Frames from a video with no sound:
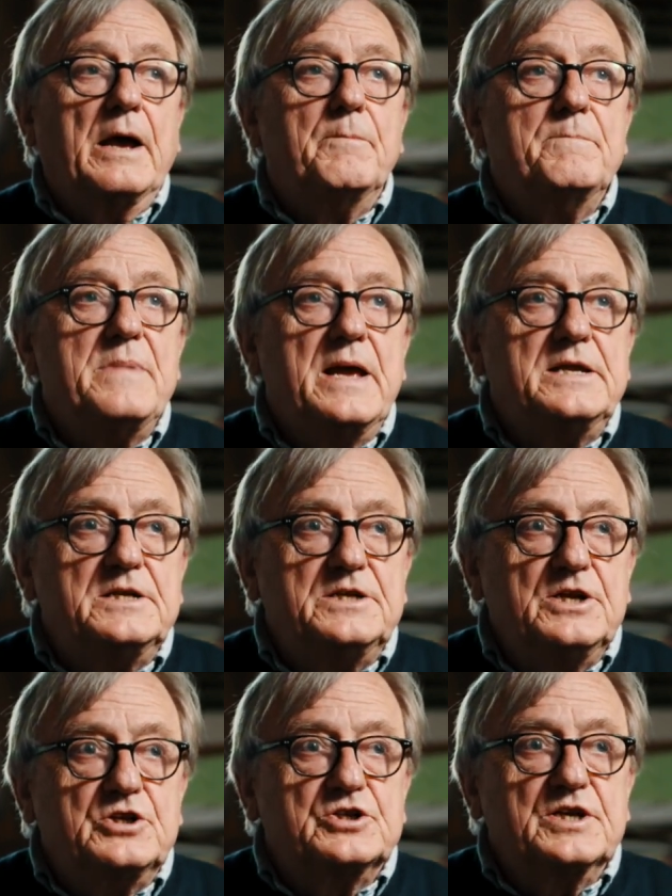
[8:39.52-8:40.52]
Many
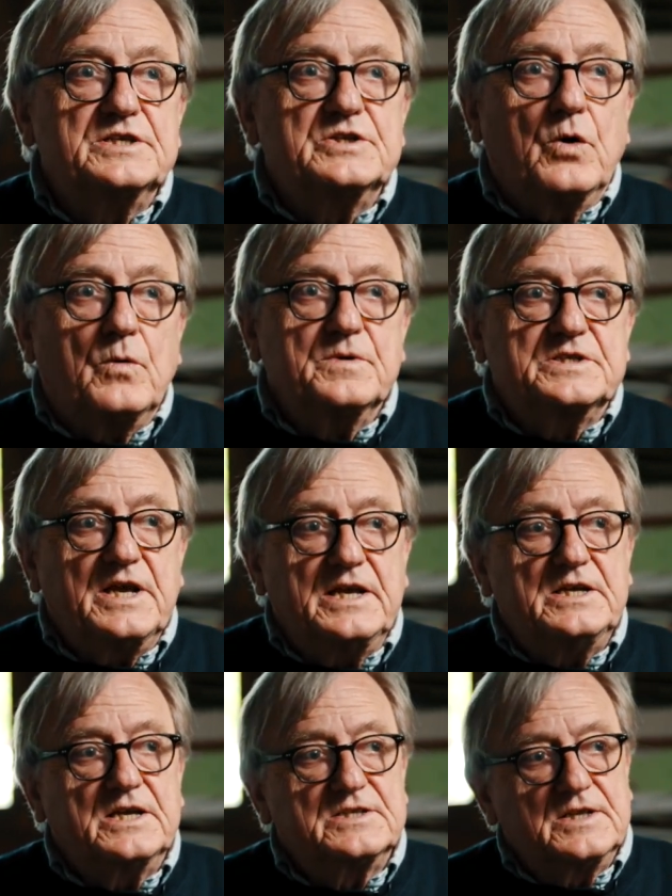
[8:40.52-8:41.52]
teachers always say,
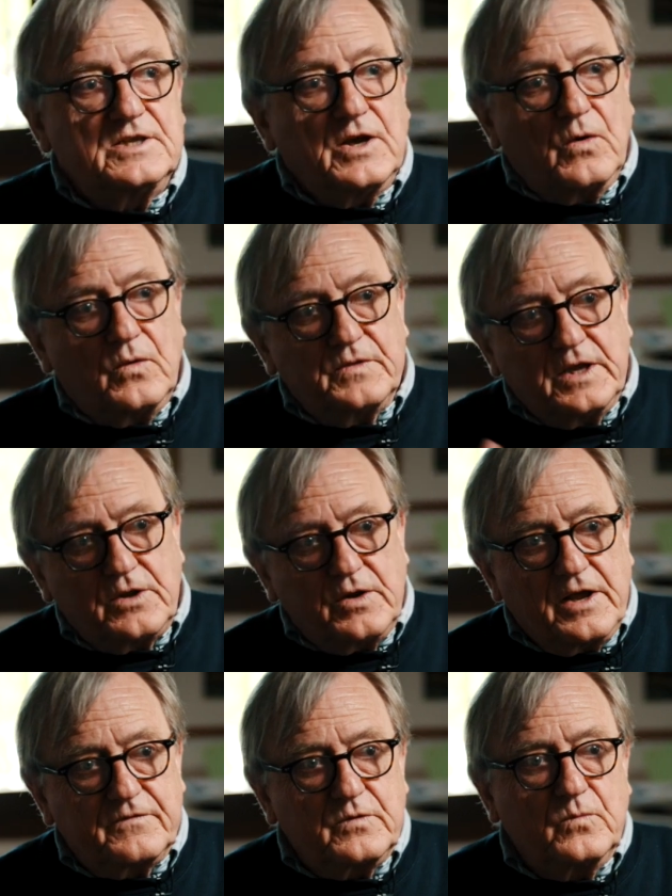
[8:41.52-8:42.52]
yes, they don't
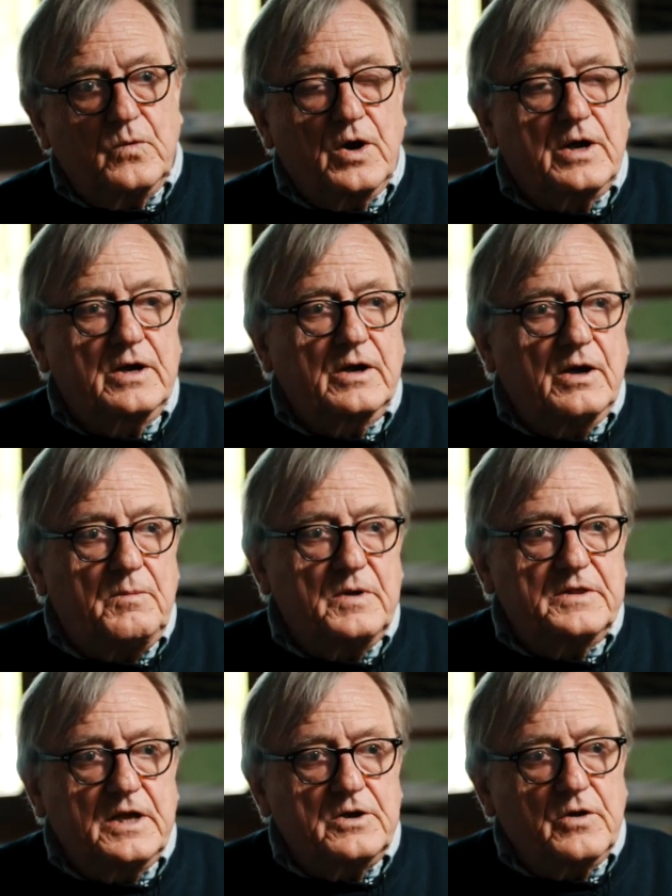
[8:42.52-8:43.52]
have to work,
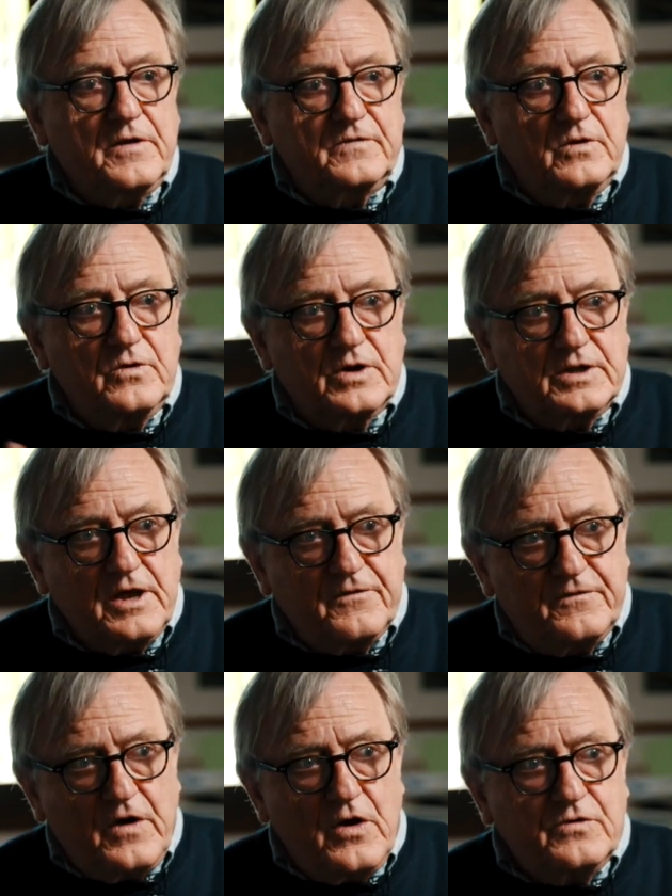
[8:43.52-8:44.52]
they don't have to look at their
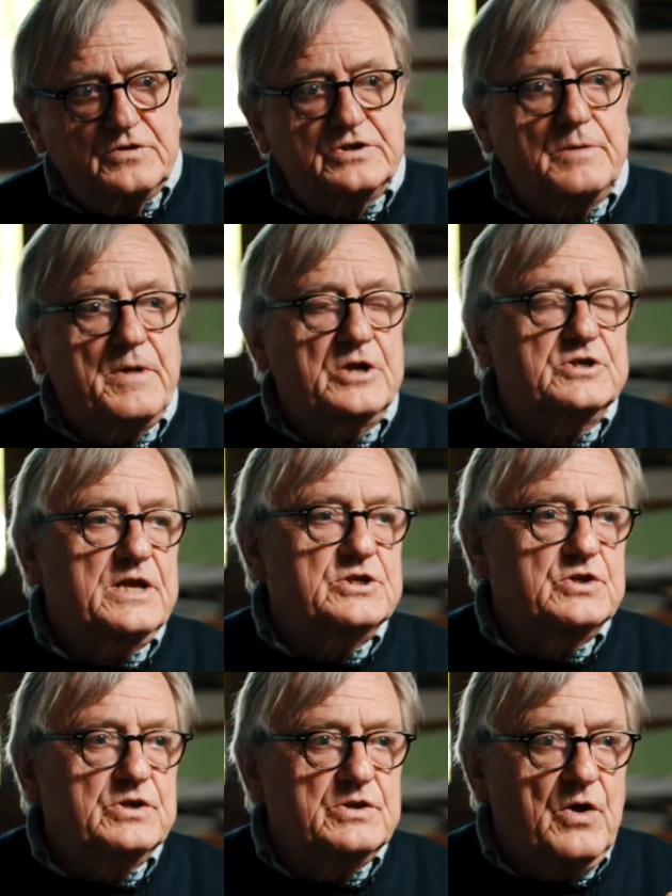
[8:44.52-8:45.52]
phone so much, they
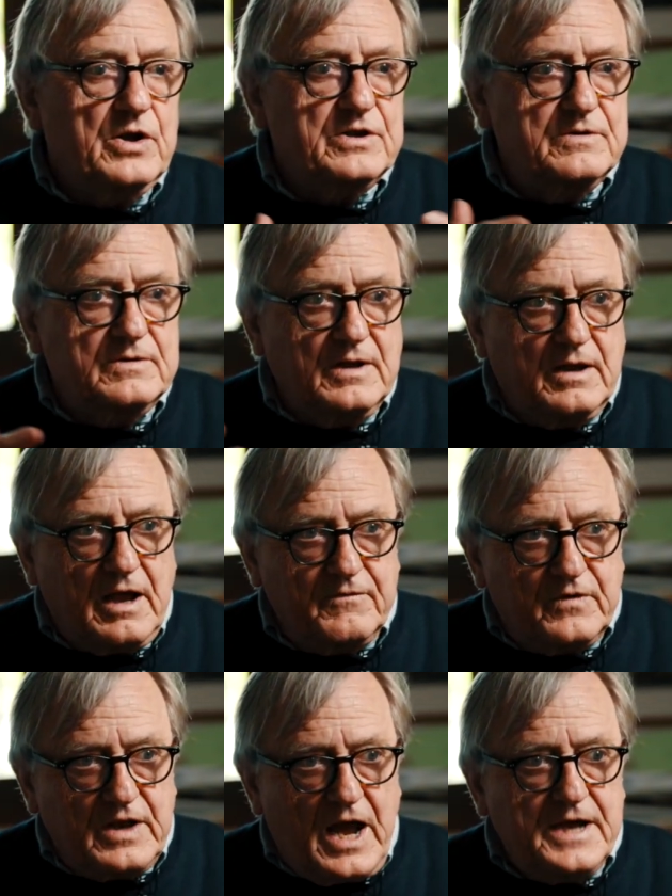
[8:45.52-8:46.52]
should not
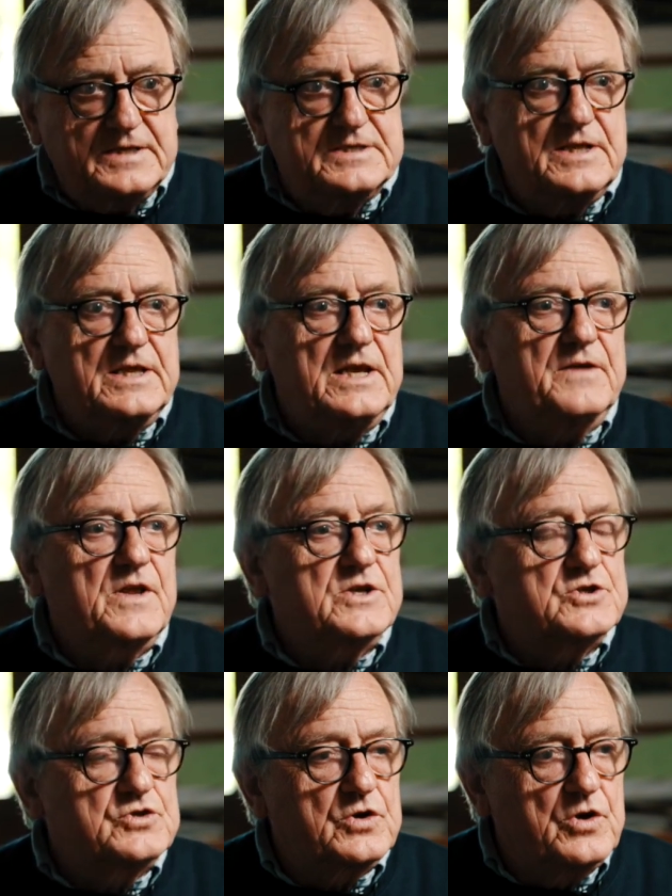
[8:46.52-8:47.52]
have lights in the evening,
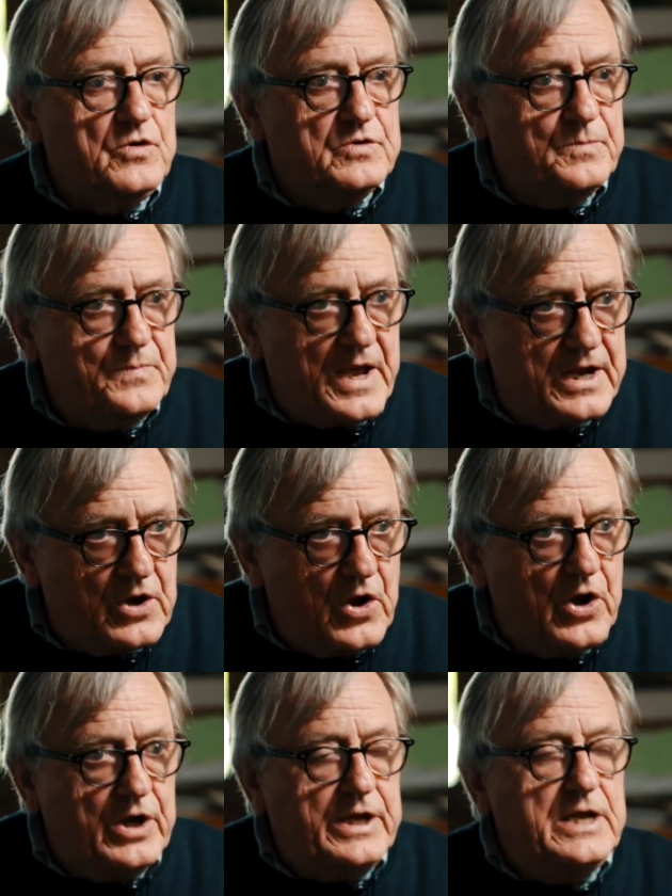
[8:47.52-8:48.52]
they should go to bed
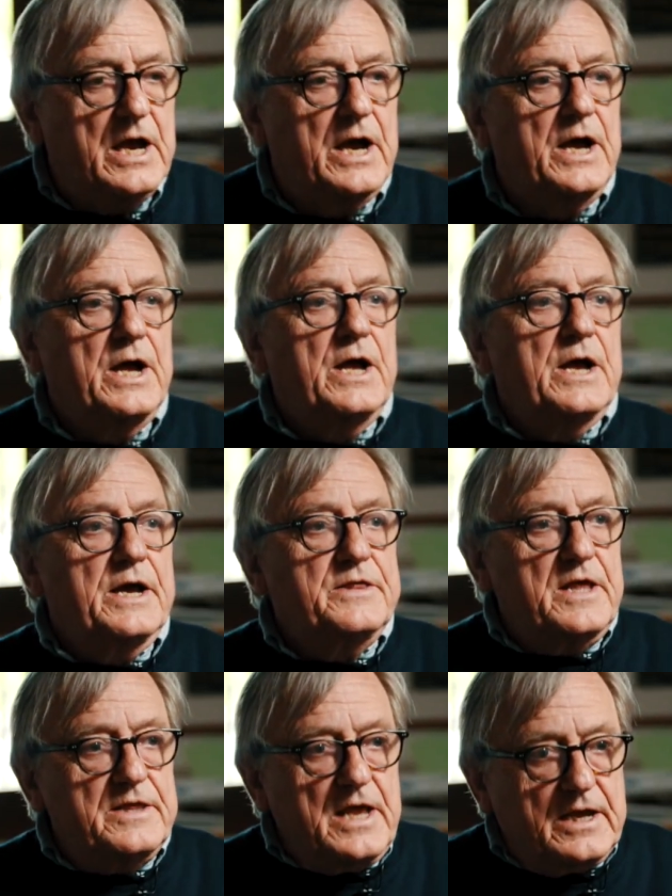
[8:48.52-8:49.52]
earlier,
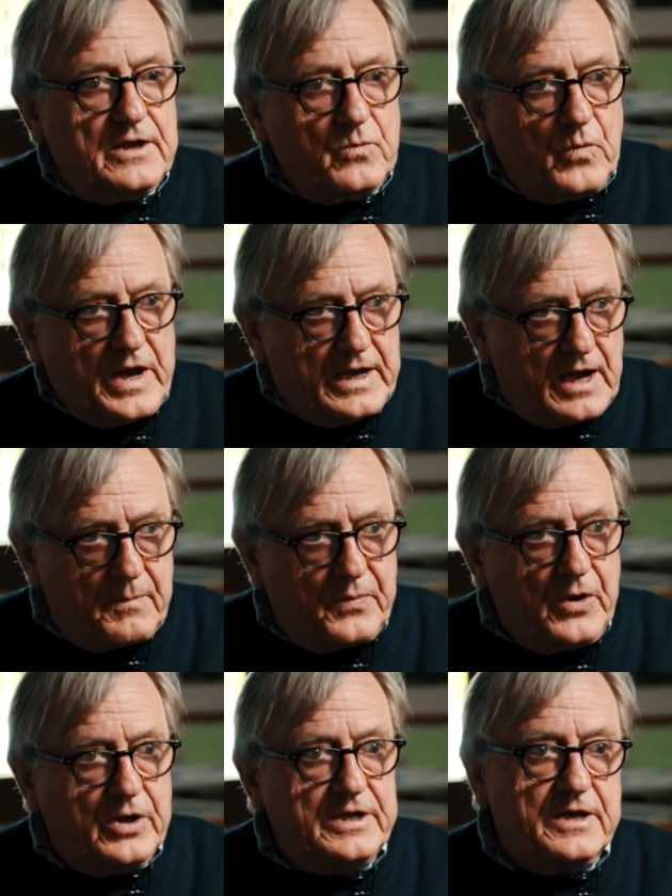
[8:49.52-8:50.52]
and then they can wake up
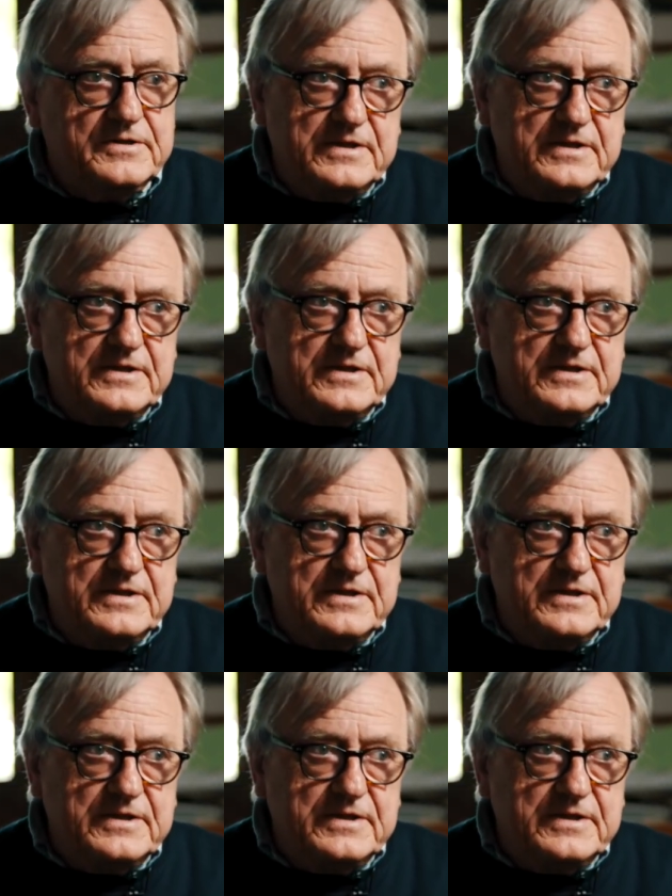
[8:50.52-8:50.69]
earlier.